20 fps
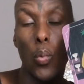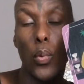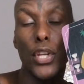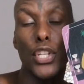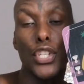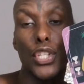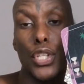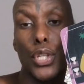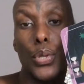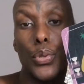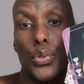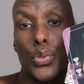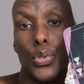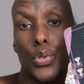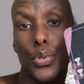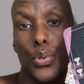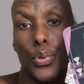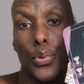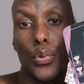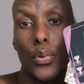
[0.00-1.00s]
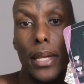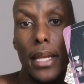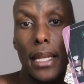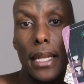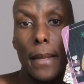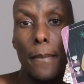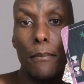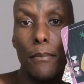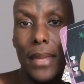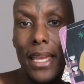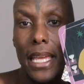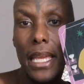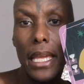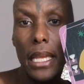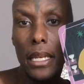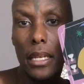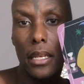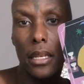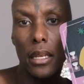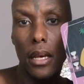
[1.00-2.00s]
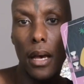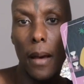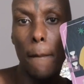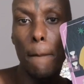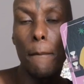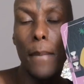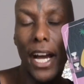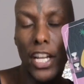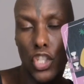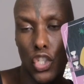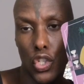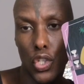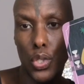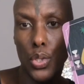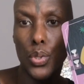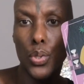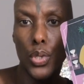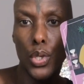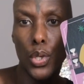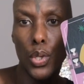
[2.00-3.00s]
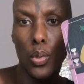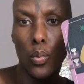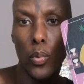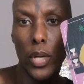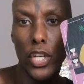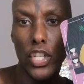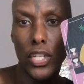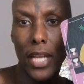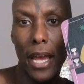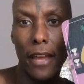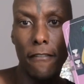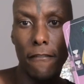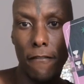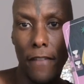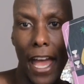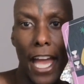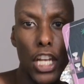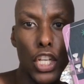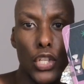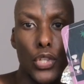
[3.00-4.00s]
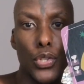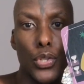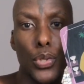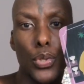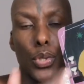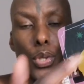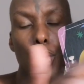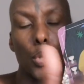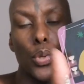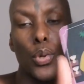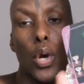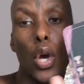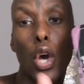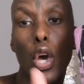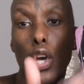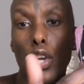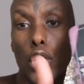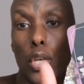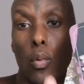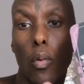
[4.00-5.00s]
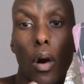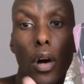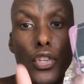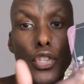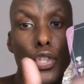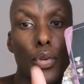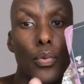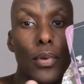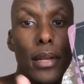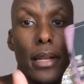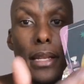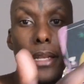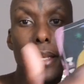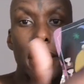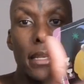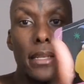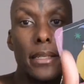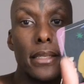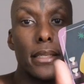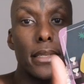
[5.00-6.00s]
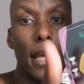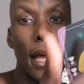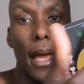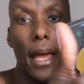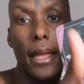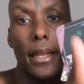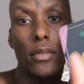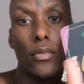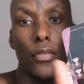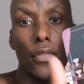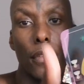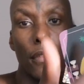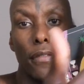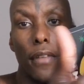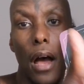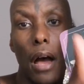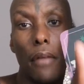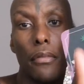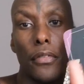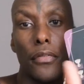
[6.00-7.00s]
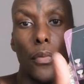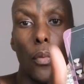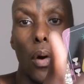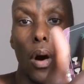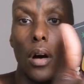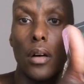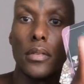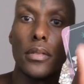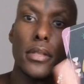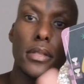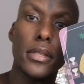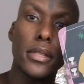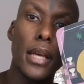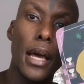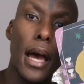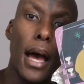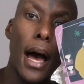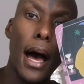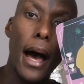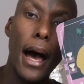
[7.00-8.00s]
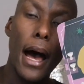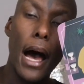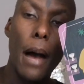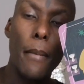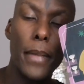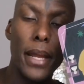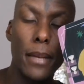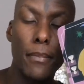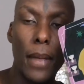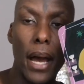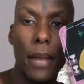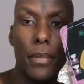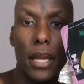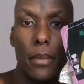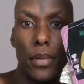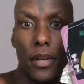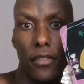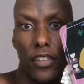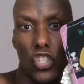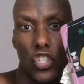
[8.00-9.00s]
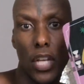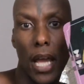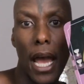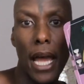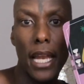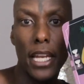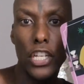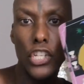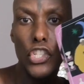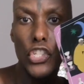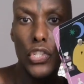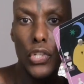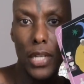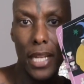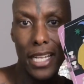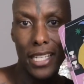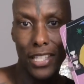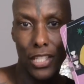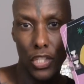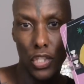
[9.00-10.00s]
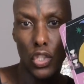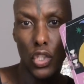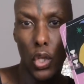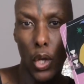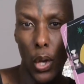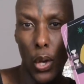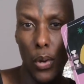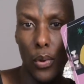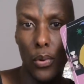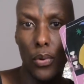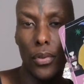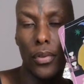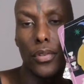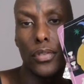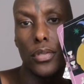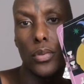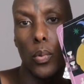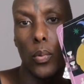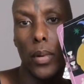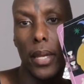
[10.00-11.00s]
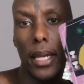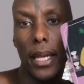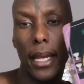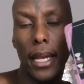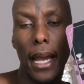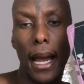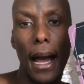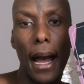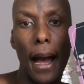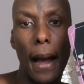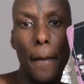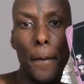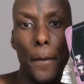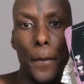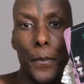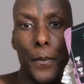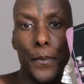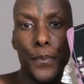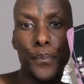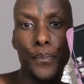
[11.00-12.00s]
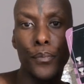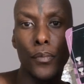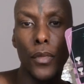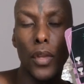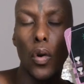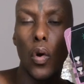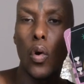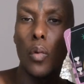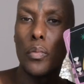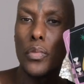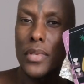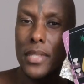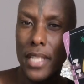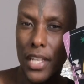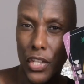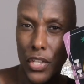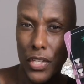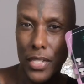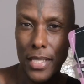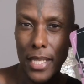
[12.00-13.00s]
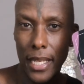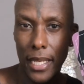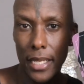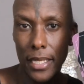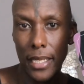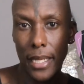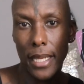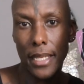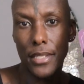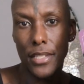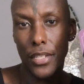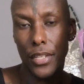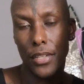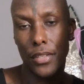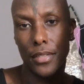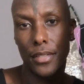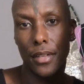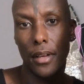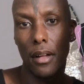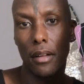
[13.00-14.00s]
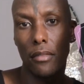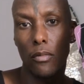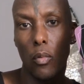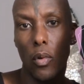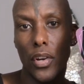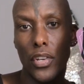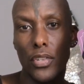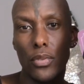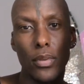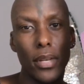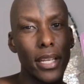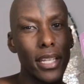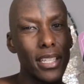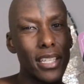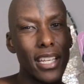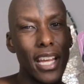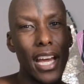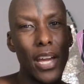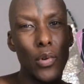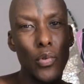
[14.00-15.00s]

which used to really mean much to you, which had value to you, you are to release. And with the 5 of Wands, it might be a bit of a challenge to let this go this week. Almost like a second guessing yourself, wondering,